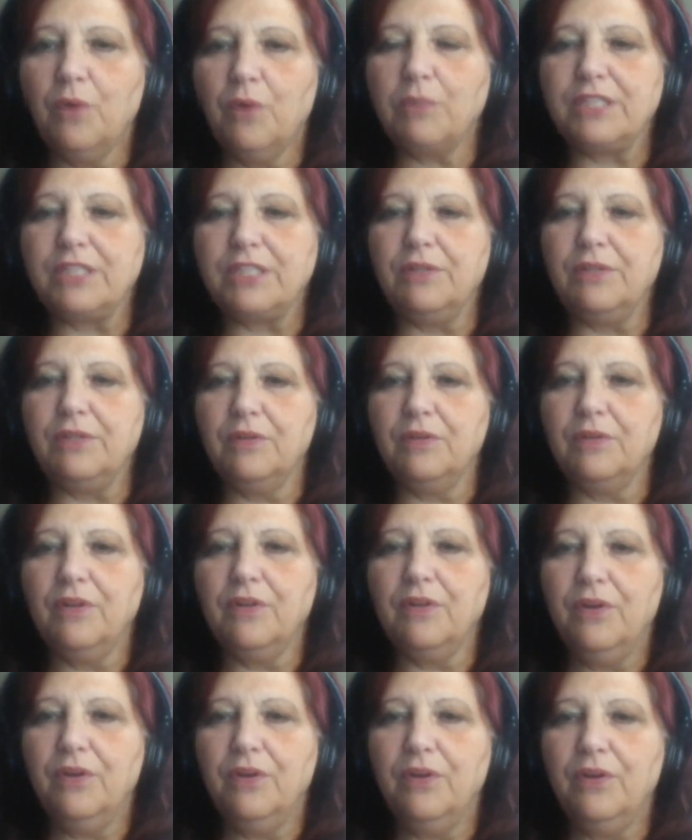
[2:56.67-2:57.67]
What was,
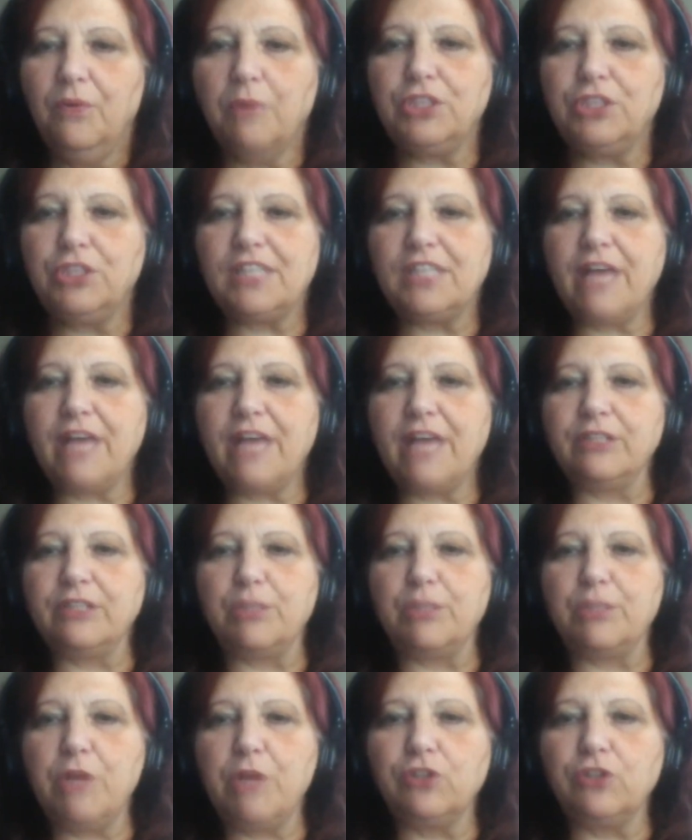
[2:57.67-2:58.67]
what would you say
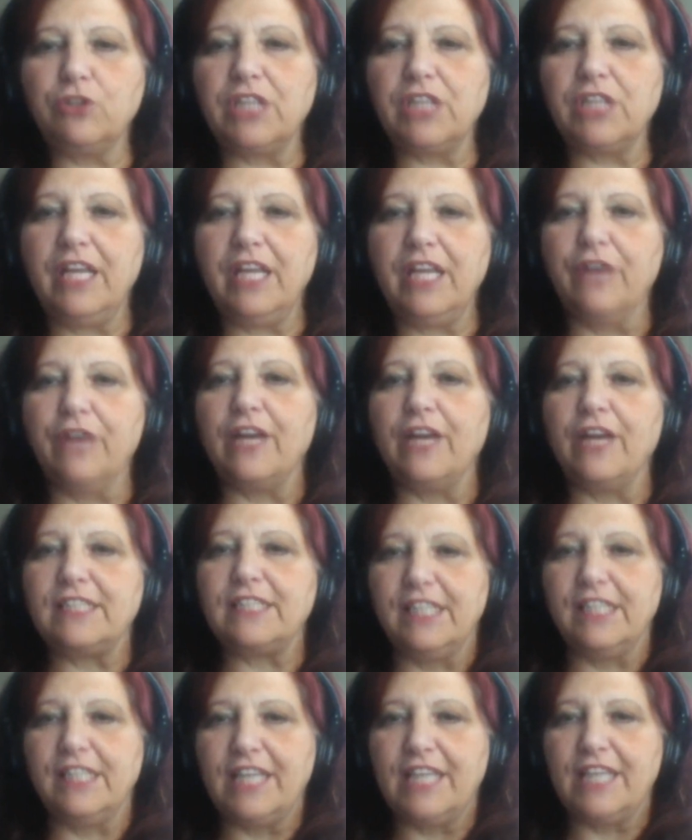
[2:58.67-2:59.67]
is the most
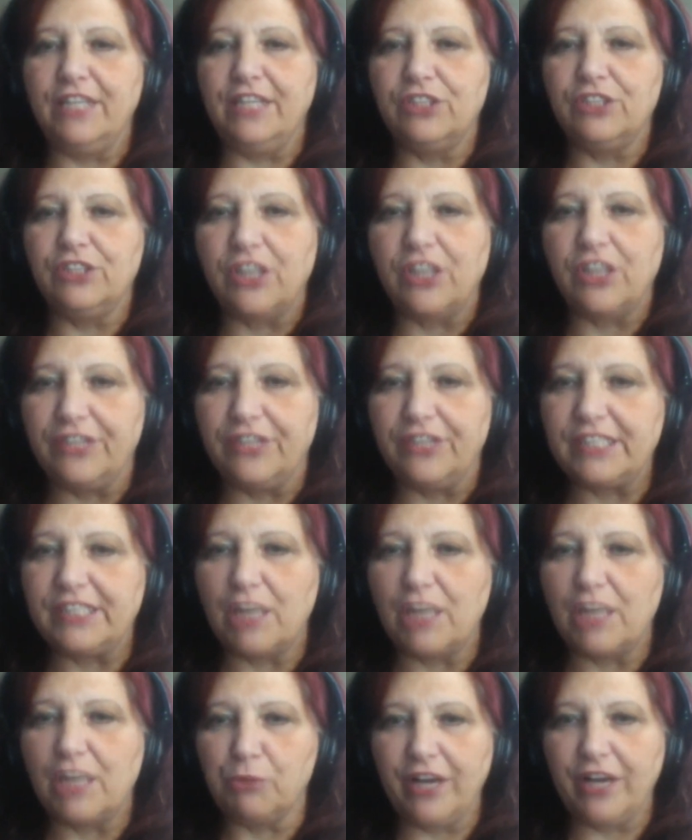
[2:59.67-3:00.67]
interesting thing you saw this
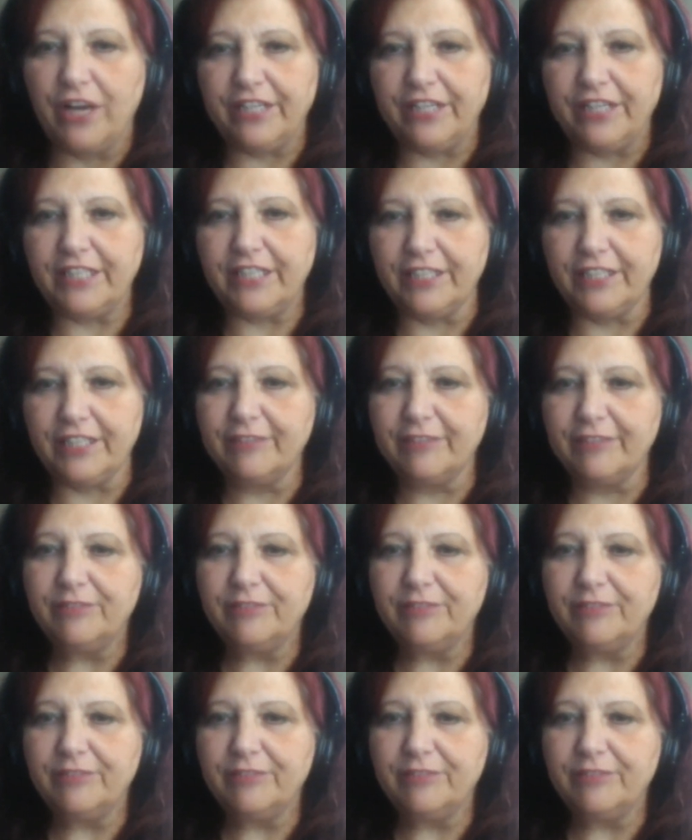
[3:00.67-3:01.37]
time around out there?